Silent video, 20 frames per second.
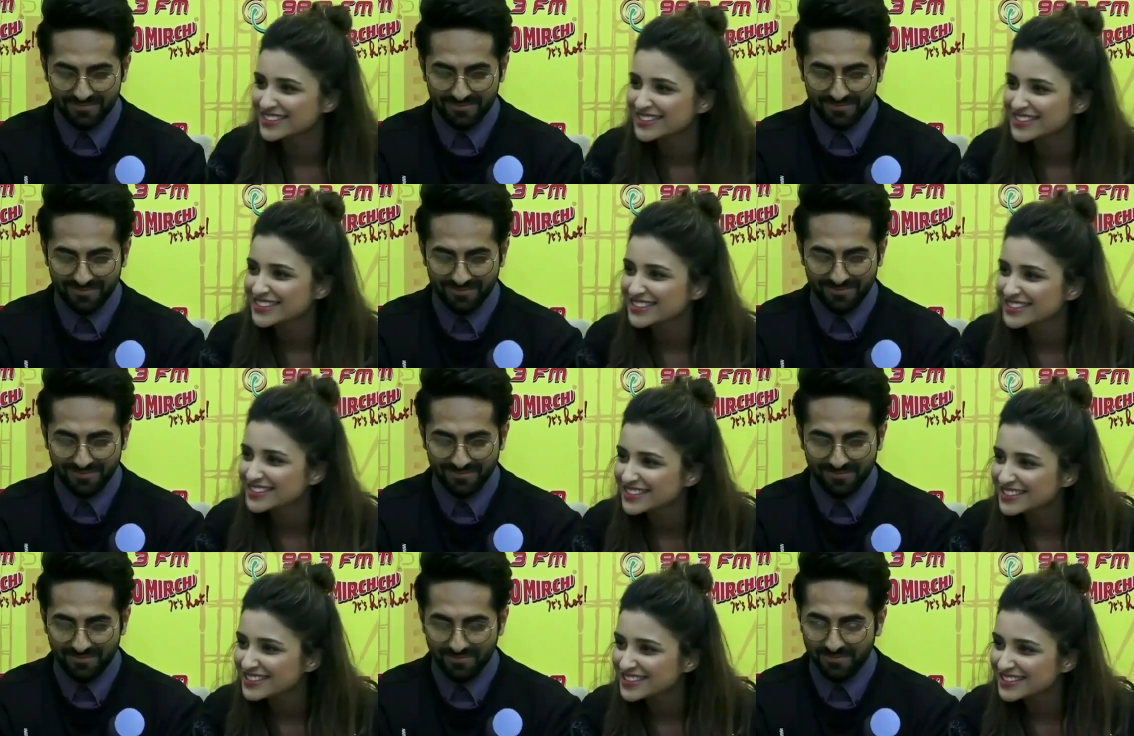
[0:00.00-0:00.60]

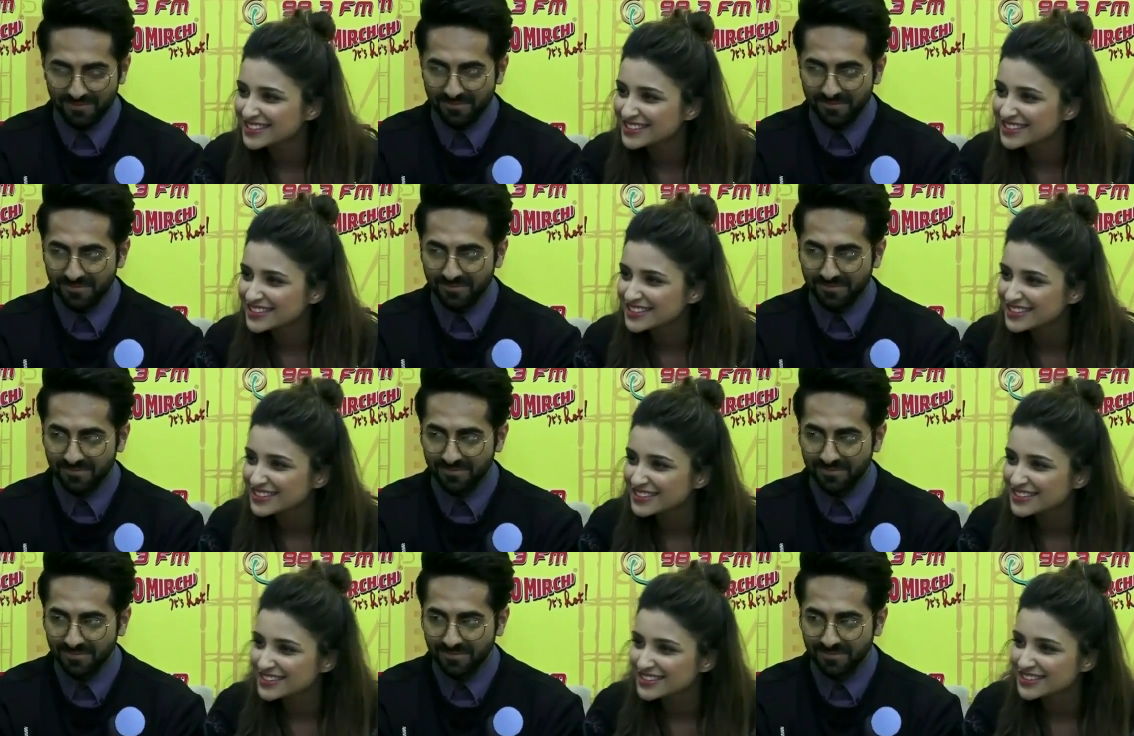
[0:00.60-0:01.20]

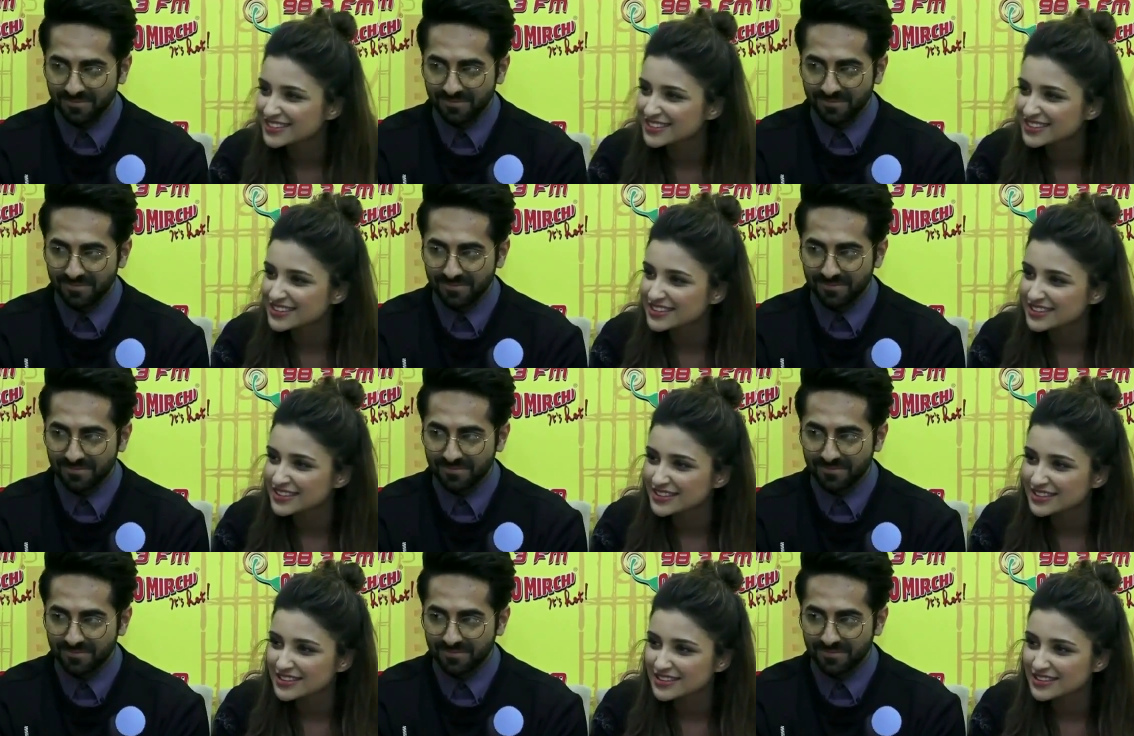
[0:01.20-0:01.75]
No one is speaking in this clip.